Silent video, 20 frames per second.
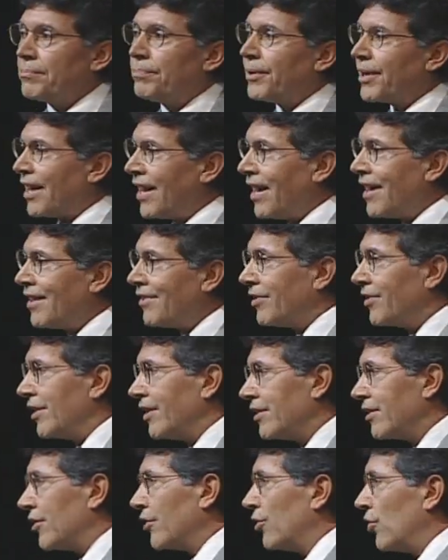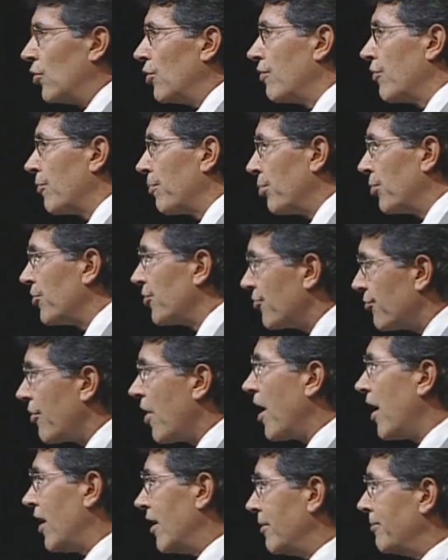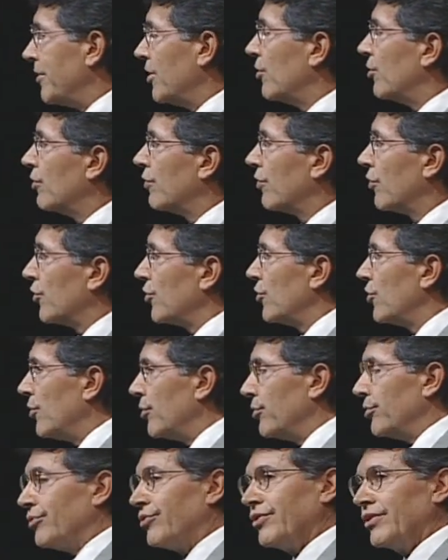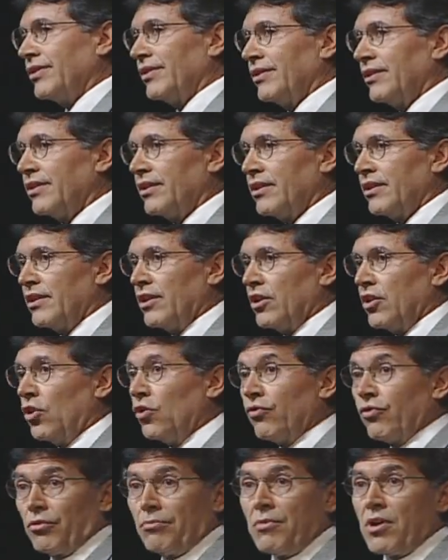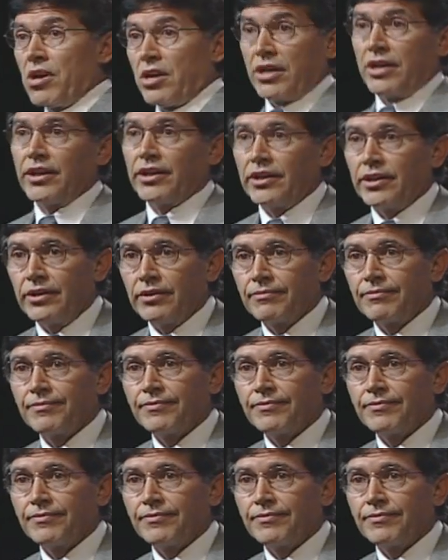But I think they're overprescribed, overused, overmarketed.